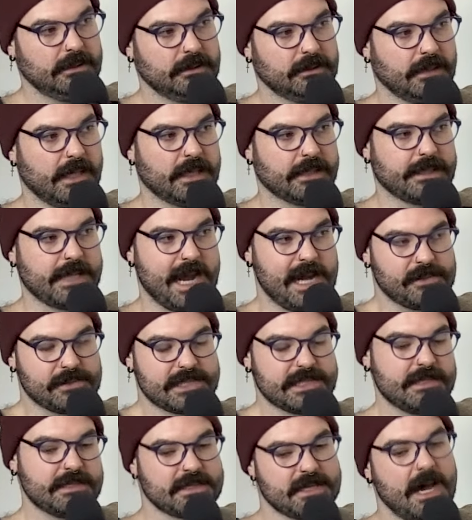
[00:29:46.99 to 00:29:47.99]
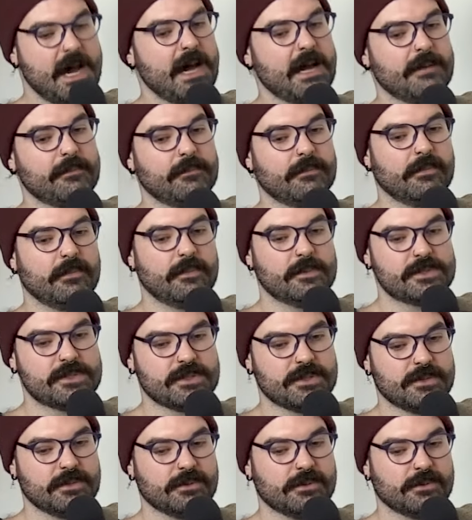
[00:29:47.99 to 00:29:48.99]
Like, now's the time
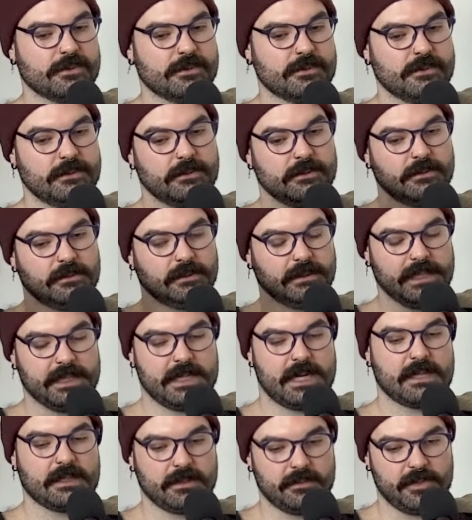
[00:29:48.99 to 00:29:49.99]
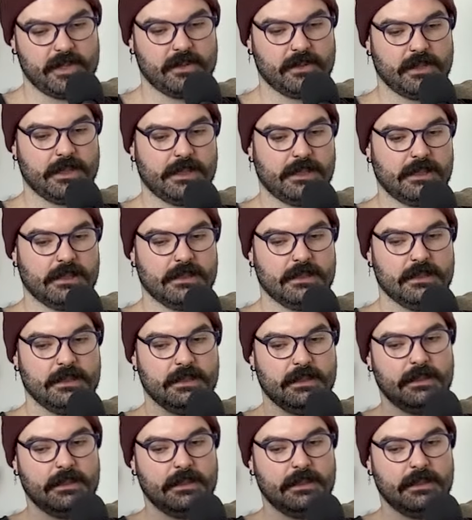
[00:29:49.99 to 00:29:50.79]
to lean on community,